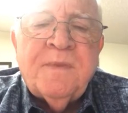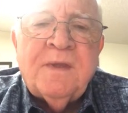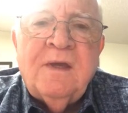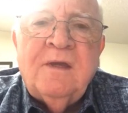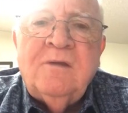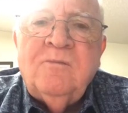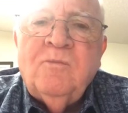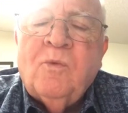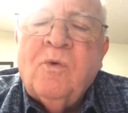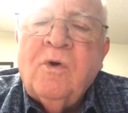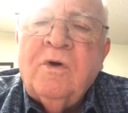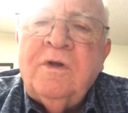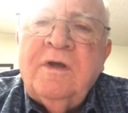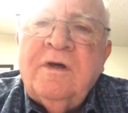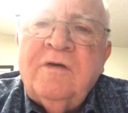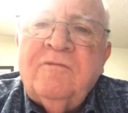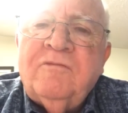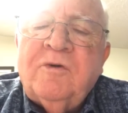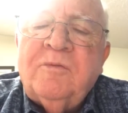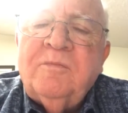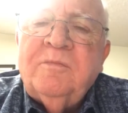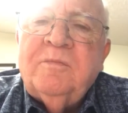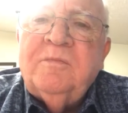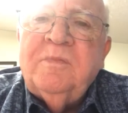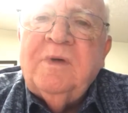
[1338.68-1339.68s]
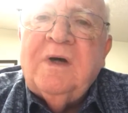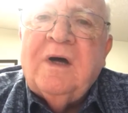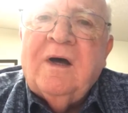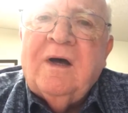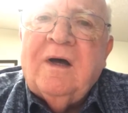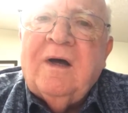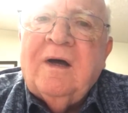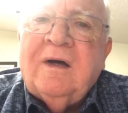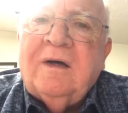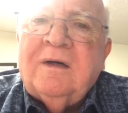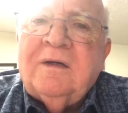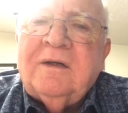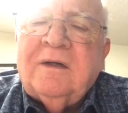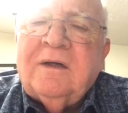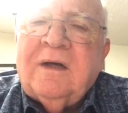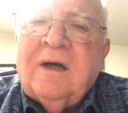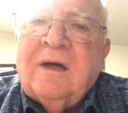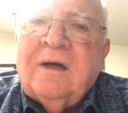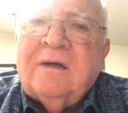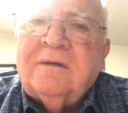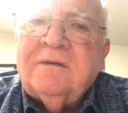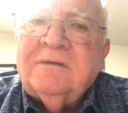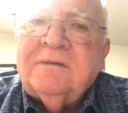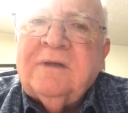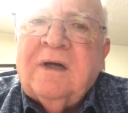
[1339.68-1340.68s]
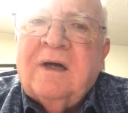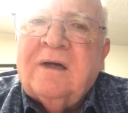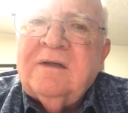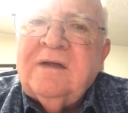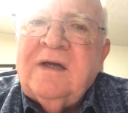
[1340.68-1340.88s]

And one of them, uh, uh,